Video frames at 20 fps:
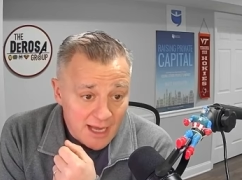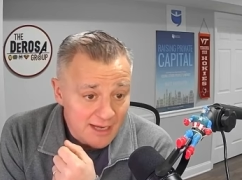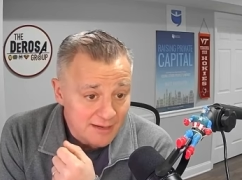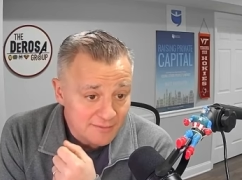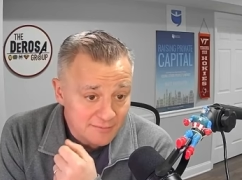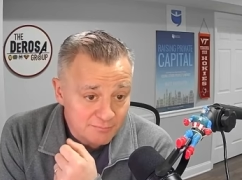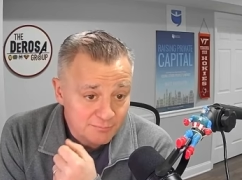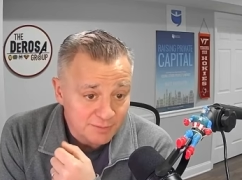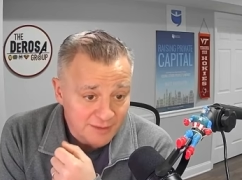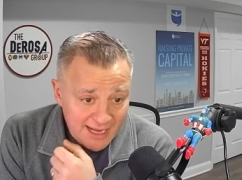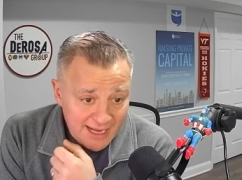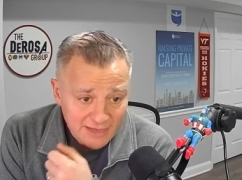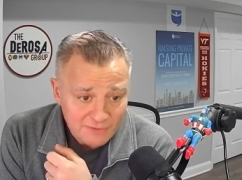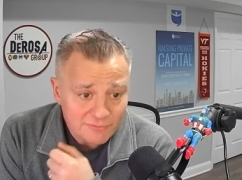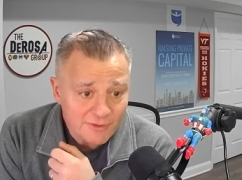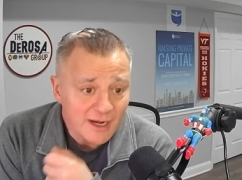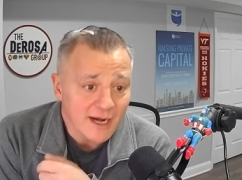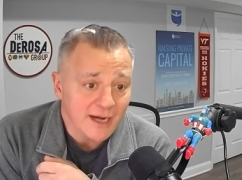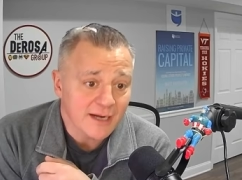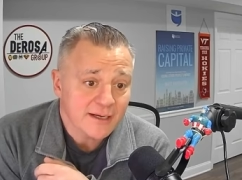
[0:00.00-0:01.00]
and
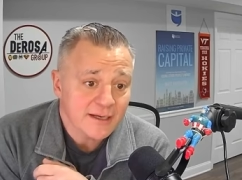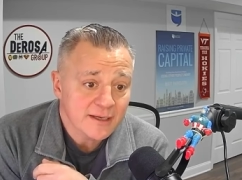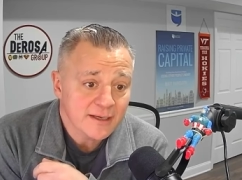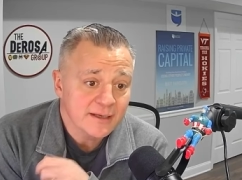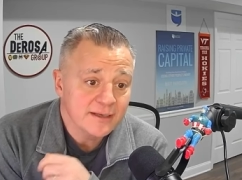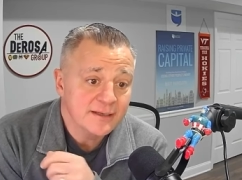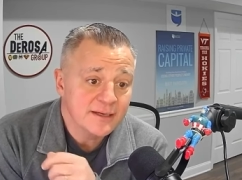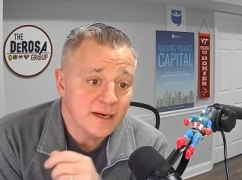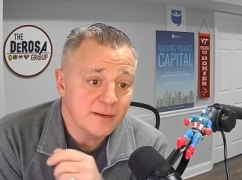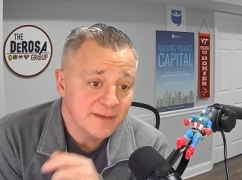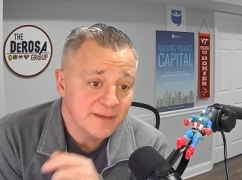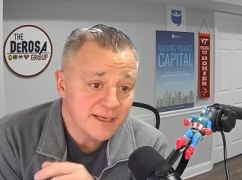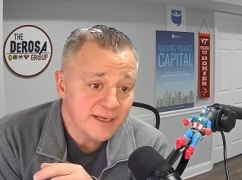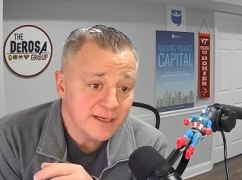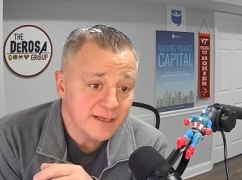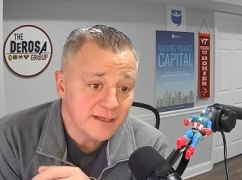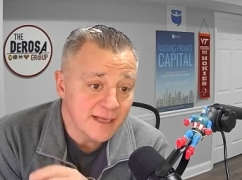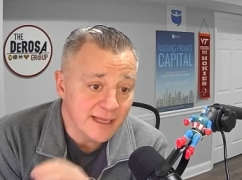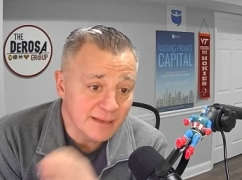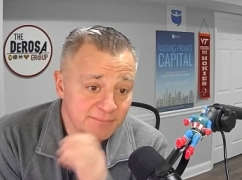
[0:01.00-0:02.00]
BlackRock can come
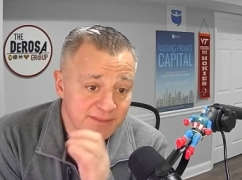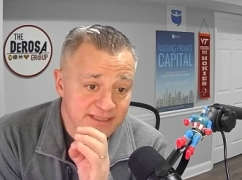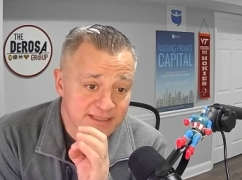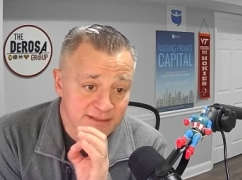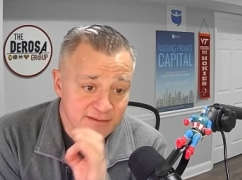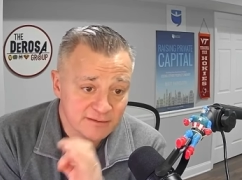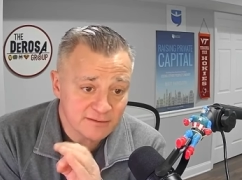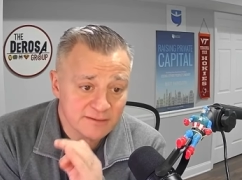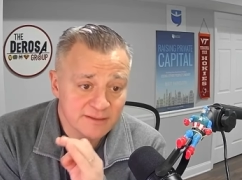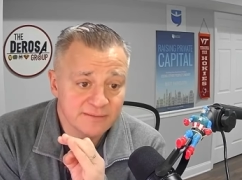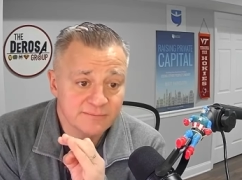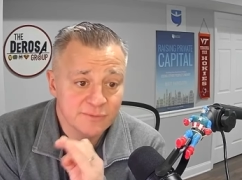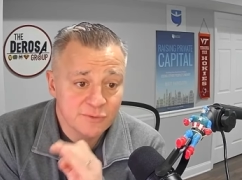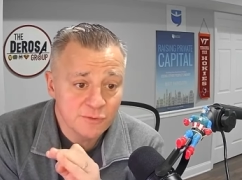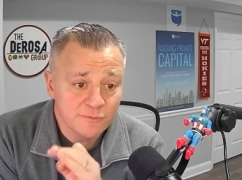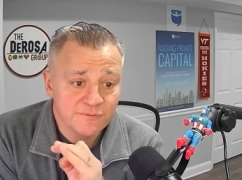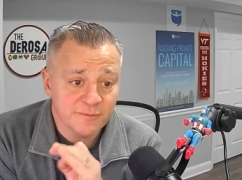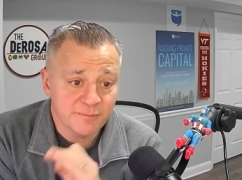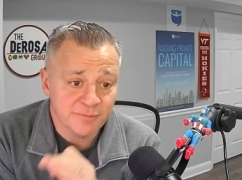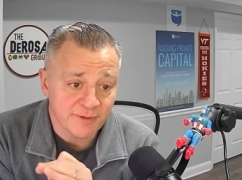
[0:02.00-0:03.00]
in and materially
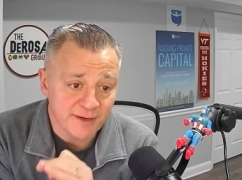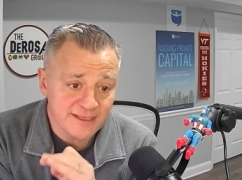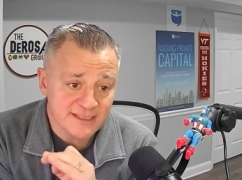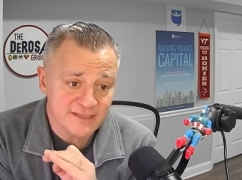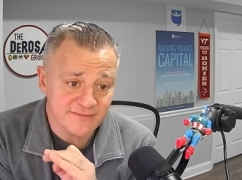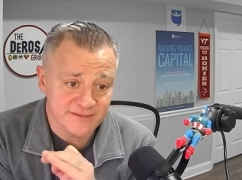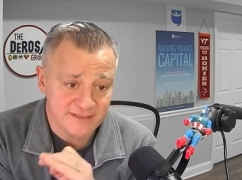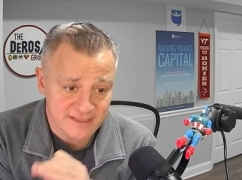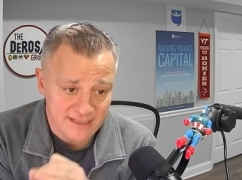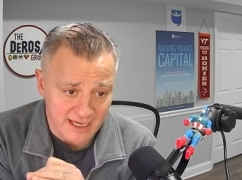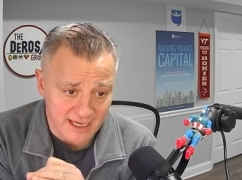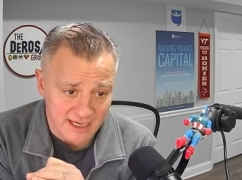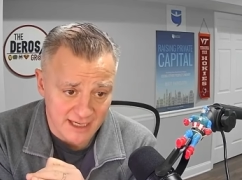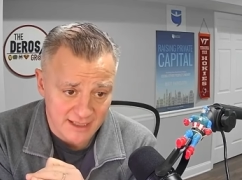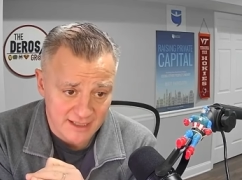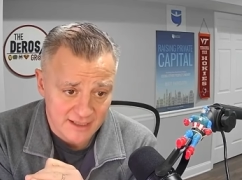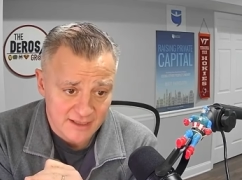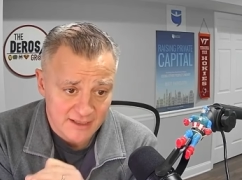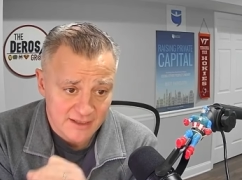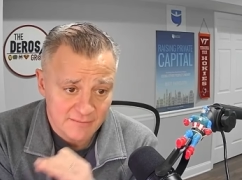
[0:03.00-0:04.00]
move the price of a stock
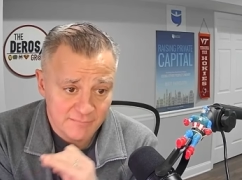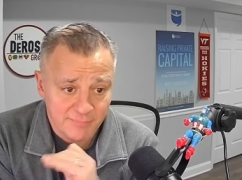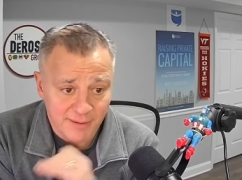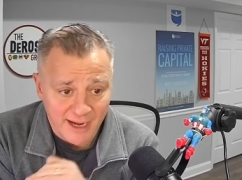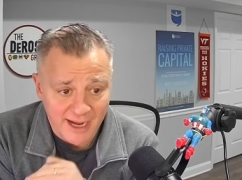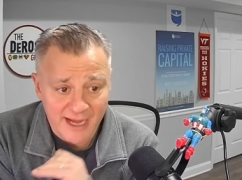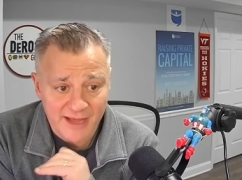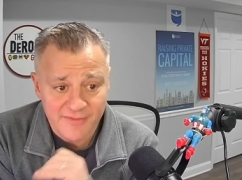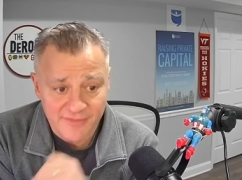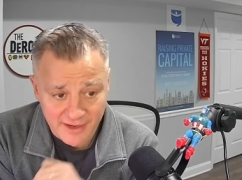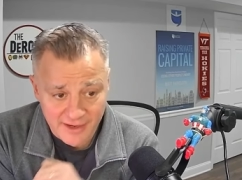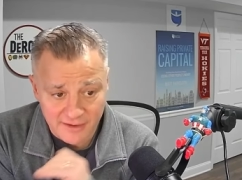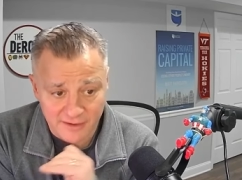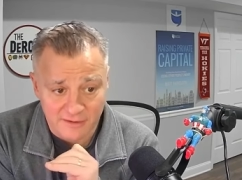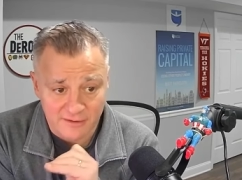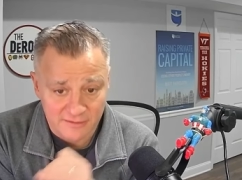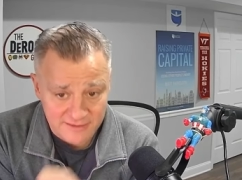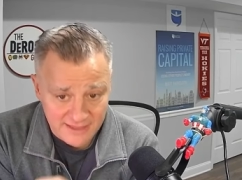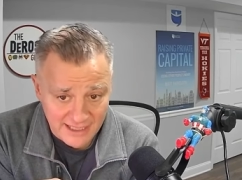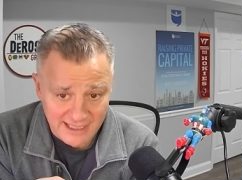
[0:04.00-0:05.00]
by
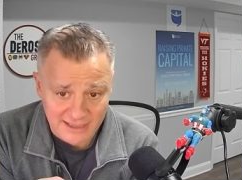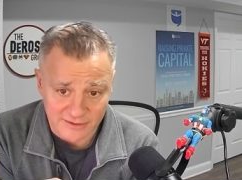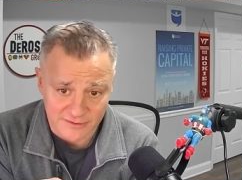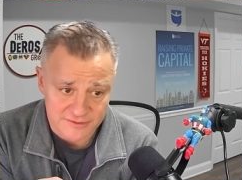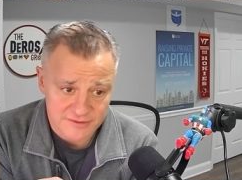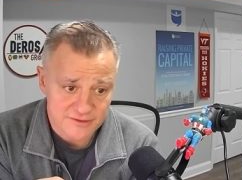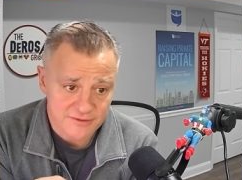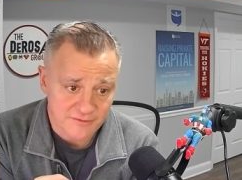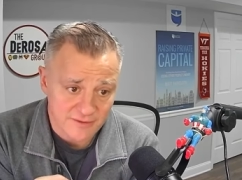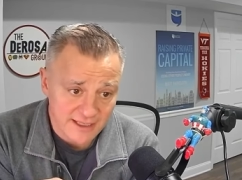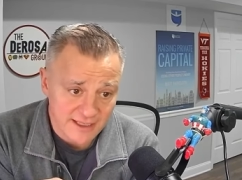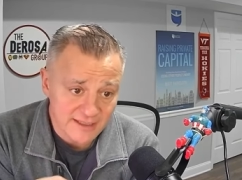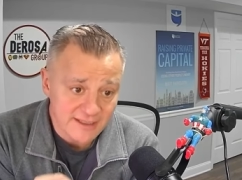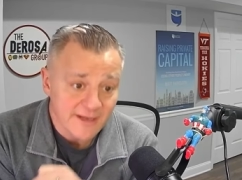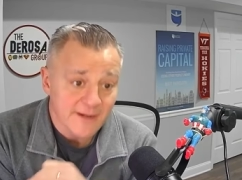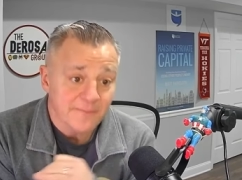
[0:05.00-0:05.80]
their dollars, right?